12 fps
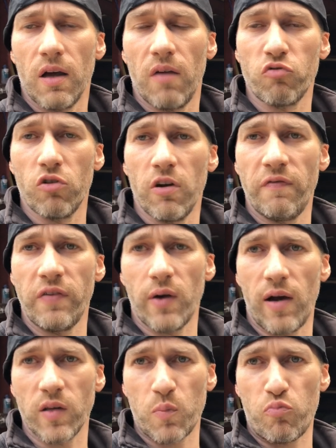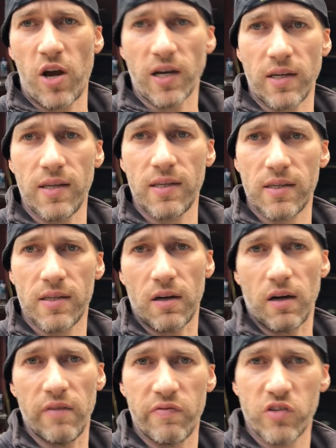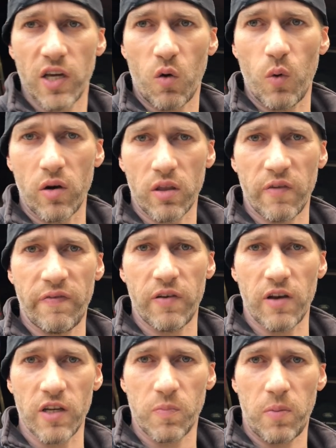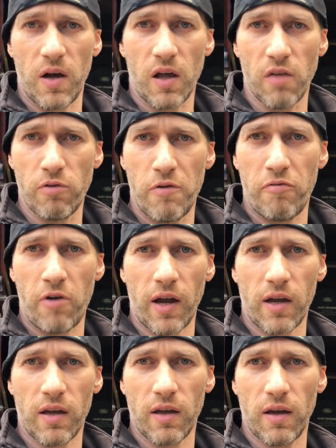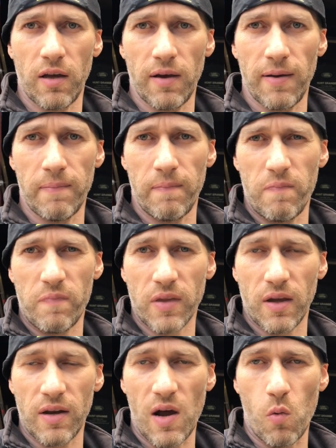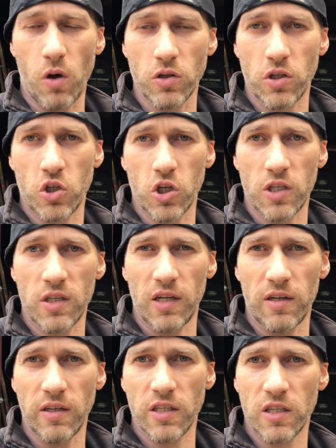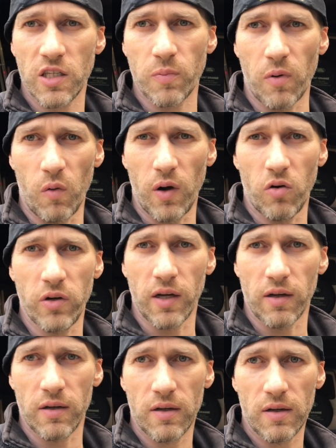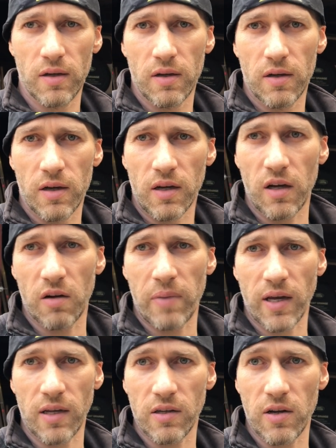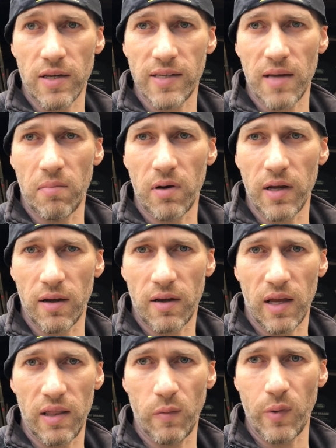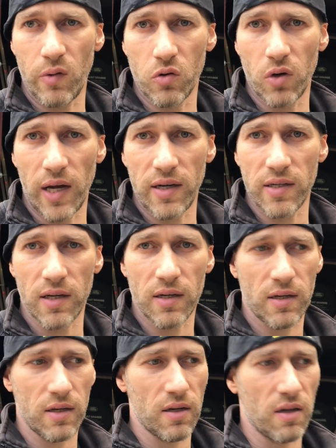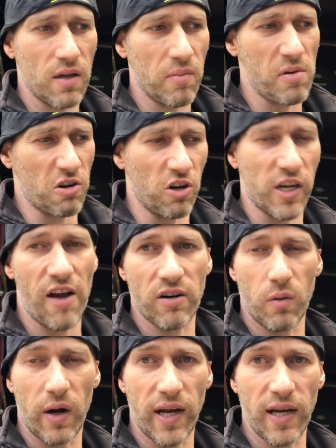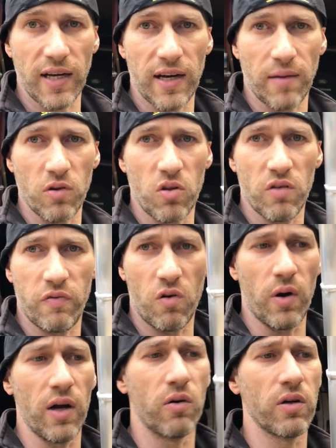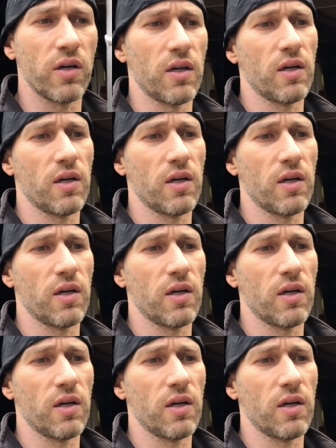After a few hours of practice, I've TIG welded the first part of the roof rack. Now I was just intending to spot weld it, kind of make it, assemble it, and then weld it all later. But I got carried away and ended up doing the full weld.